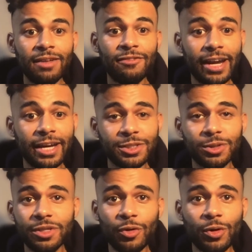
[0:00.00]
financial
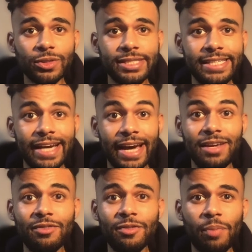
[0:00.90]
difficulty, and
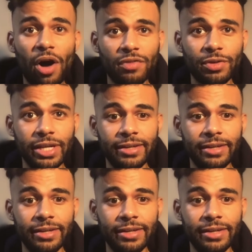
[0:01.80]
even poverty.